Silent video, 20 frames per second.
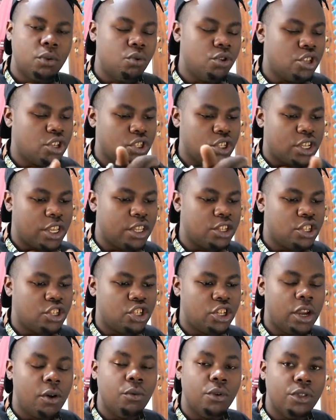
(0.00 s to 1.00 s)
which it can
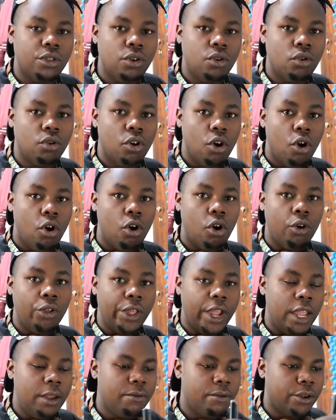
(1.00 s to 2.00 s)
share with you all
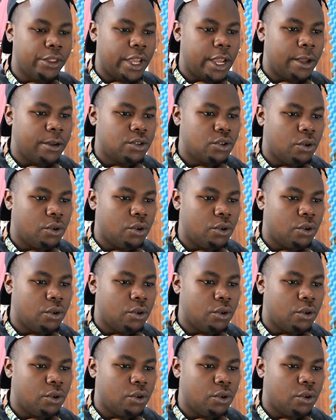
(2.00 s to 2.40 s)
the info there.